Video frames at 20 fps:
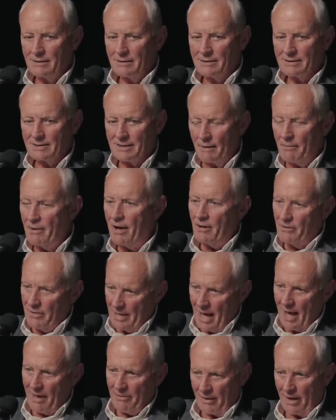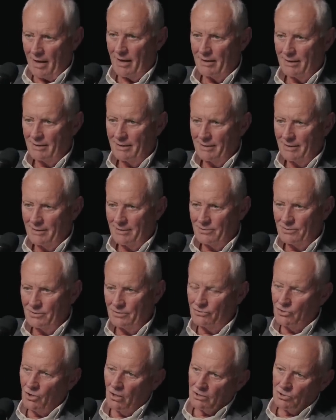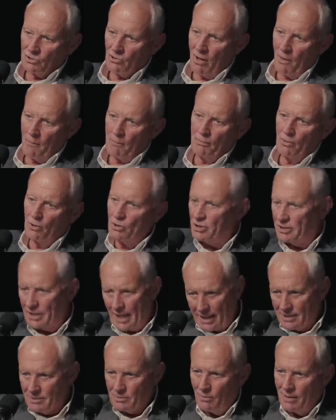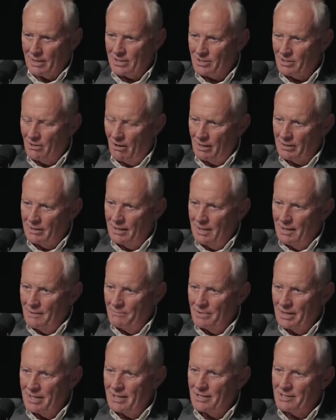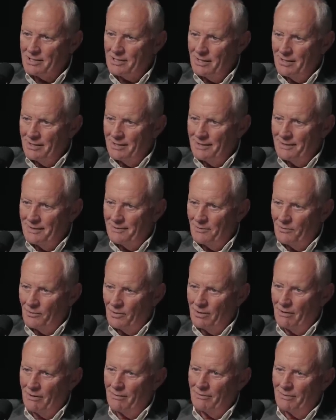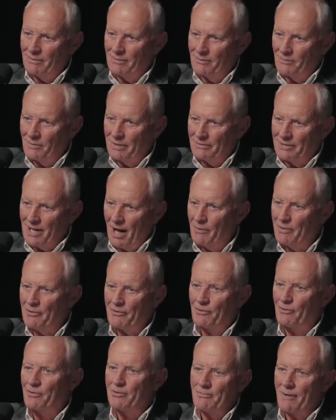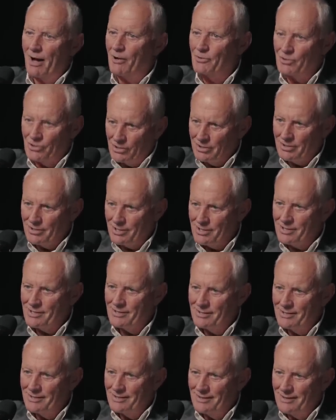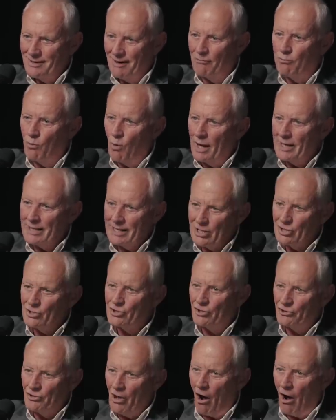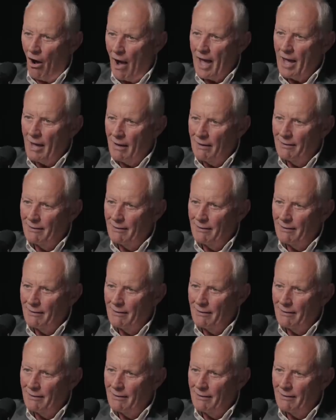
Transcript: somehow or the other, you've got to try and push that to one side because we're going through the motions of waiting to die.